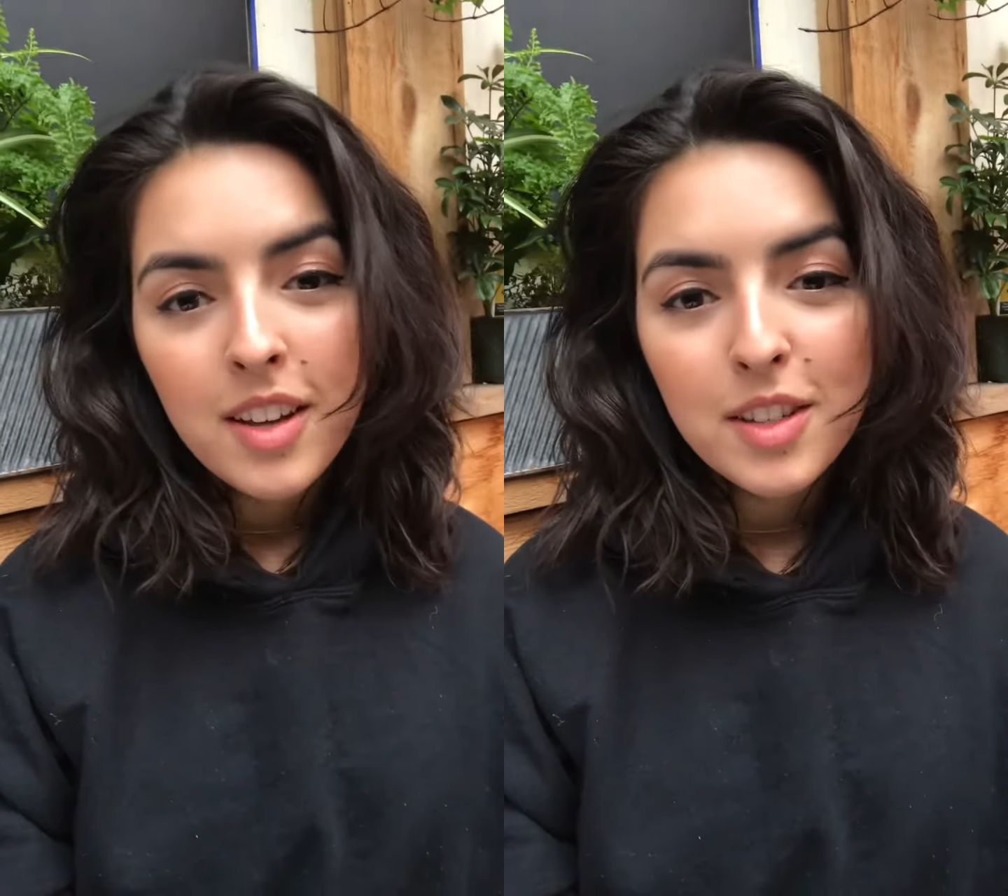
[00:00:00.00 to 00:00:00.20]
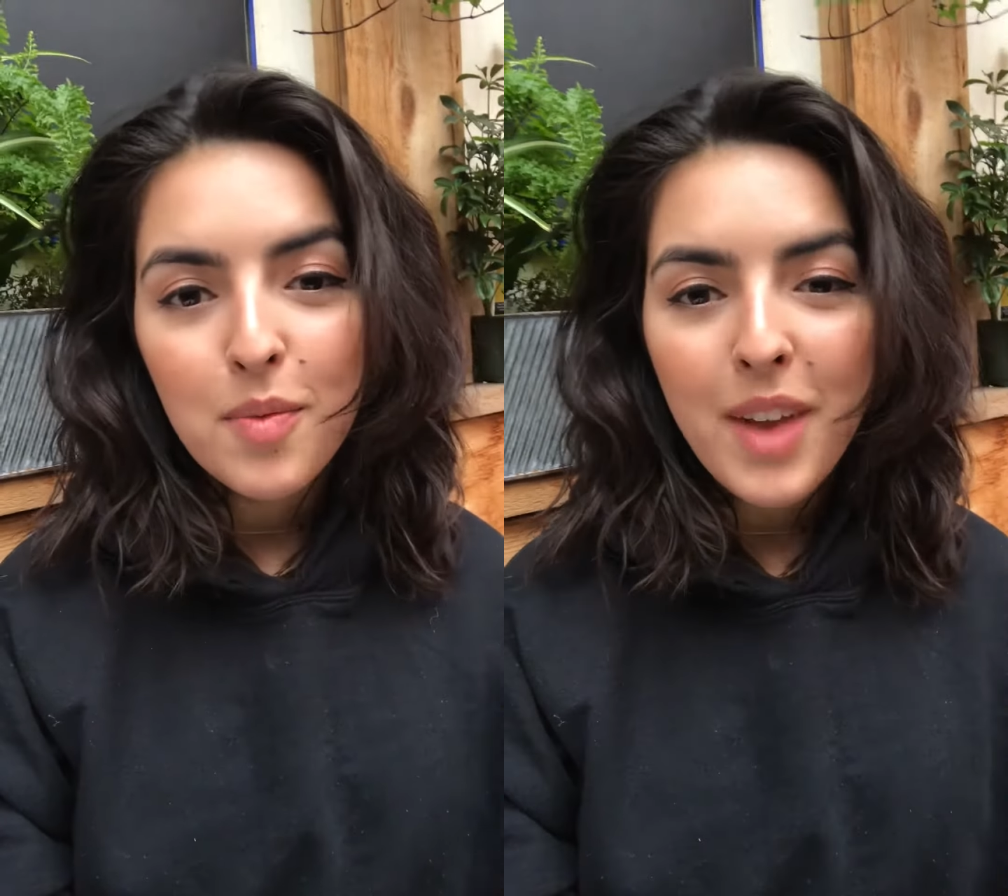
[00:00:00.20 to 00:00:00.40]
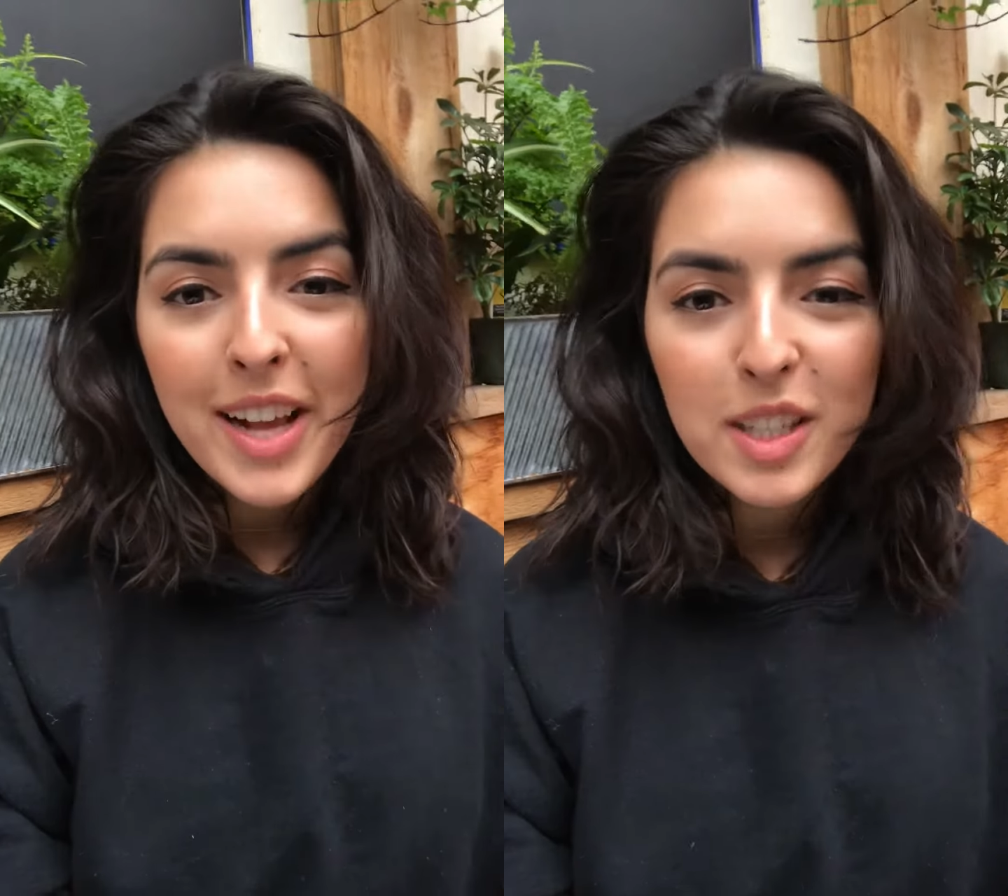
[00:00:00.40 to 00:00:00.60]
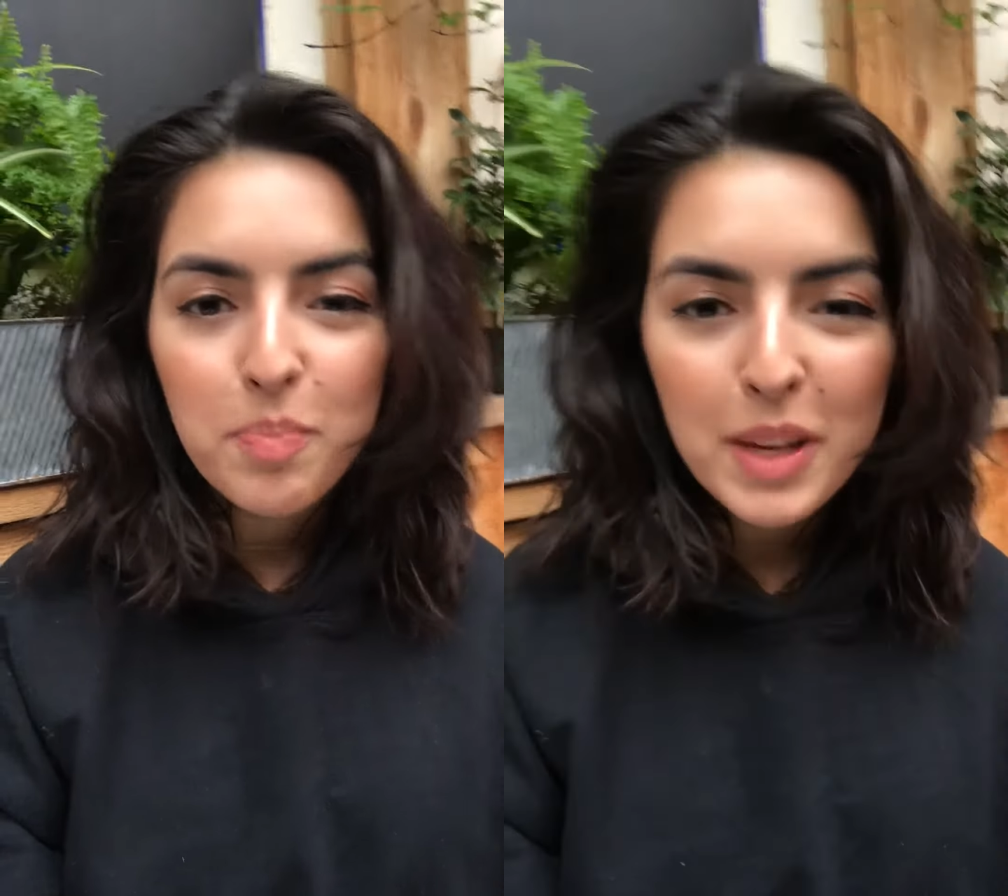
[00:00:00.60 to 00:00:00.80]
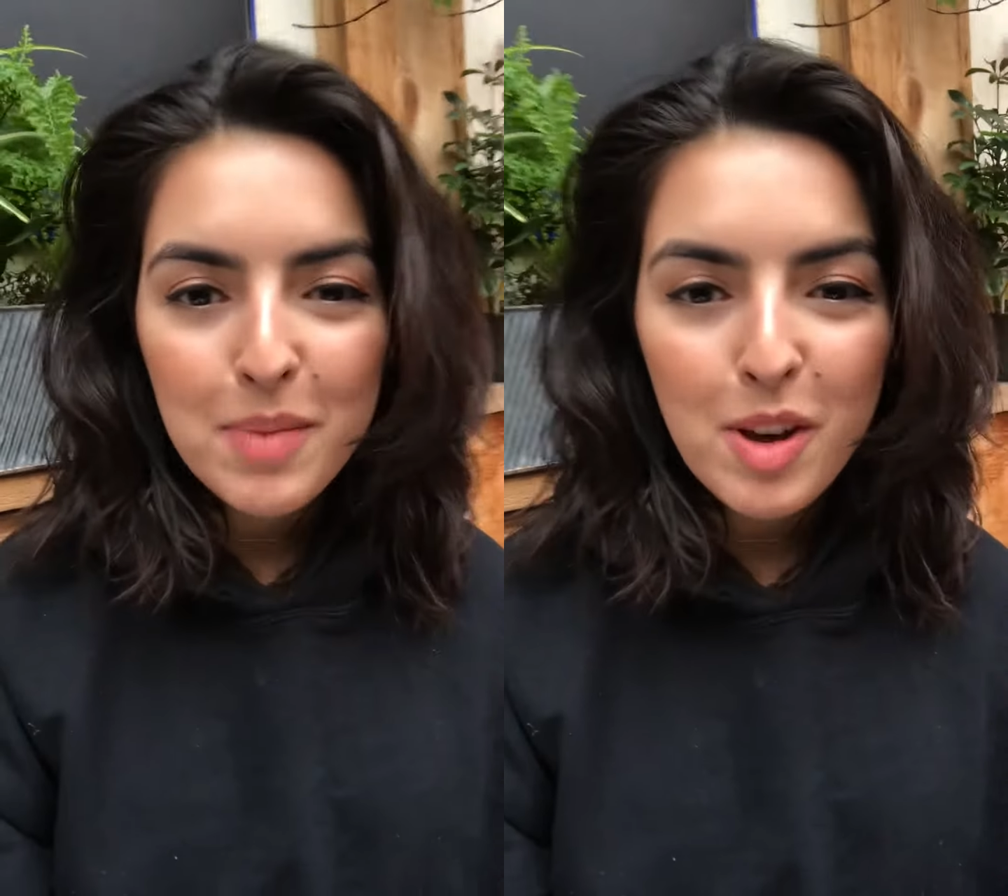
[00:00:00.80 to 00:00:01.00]
some
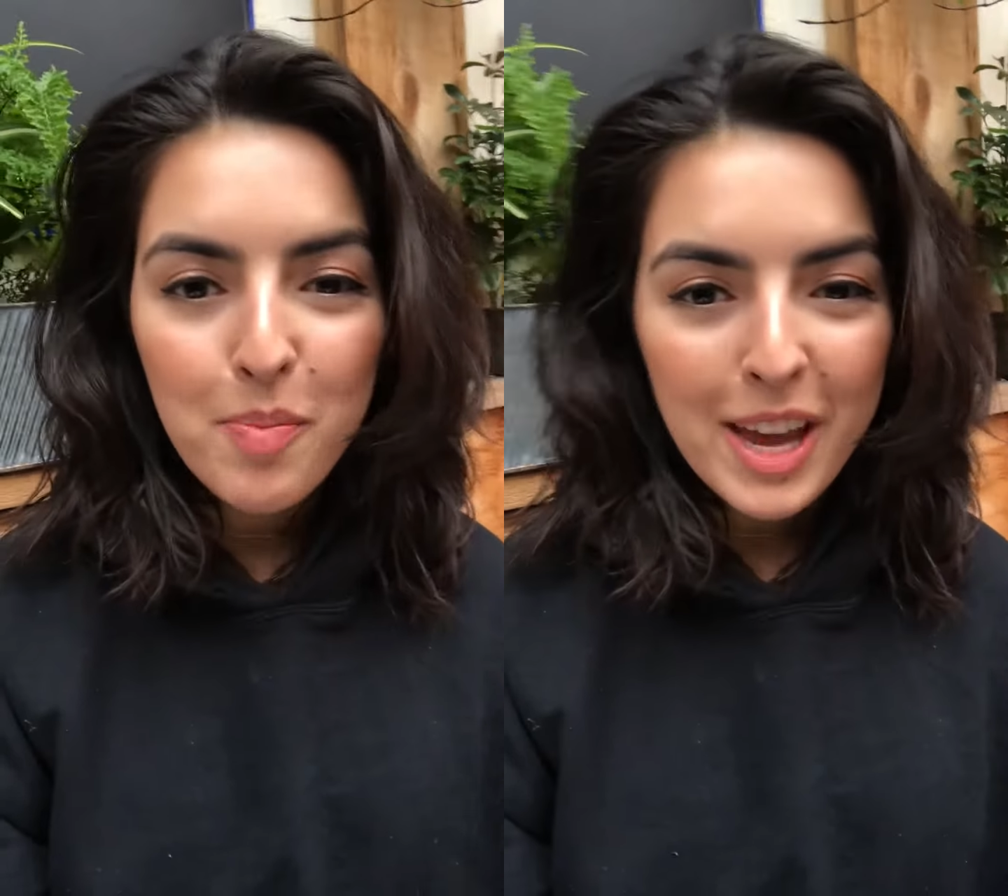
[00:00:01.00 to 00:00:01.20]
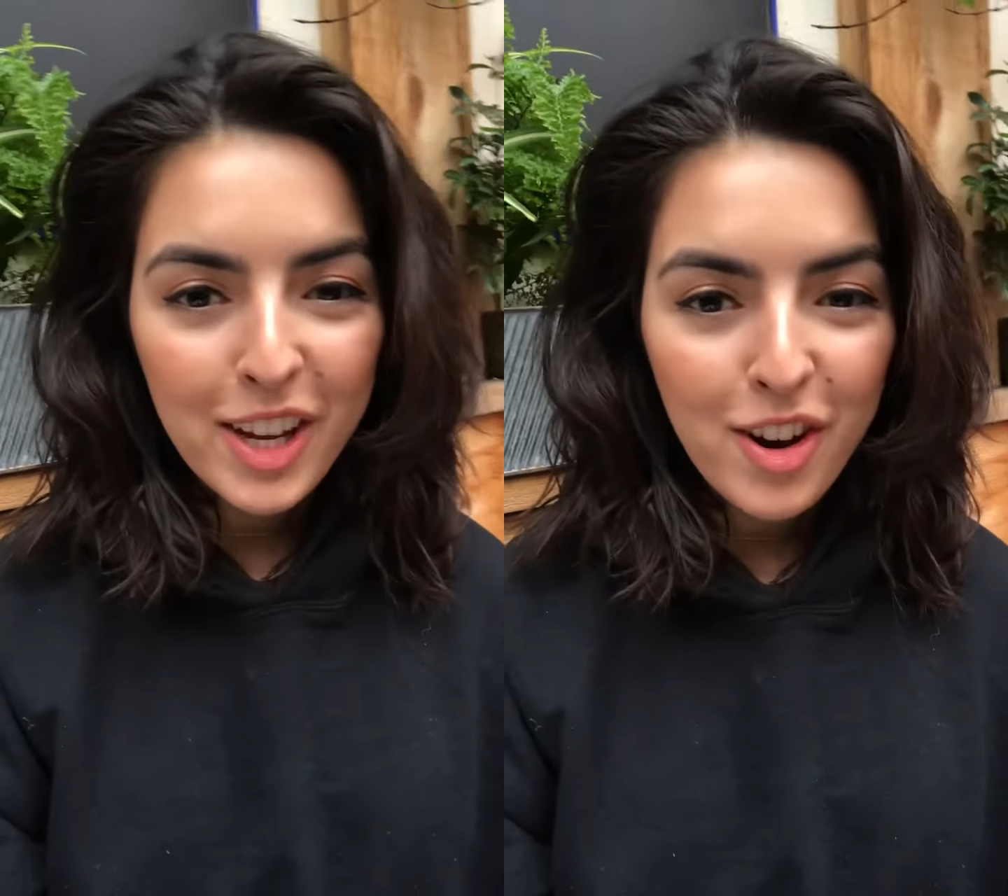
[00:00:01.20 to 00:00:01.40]
nice pea-mail bacon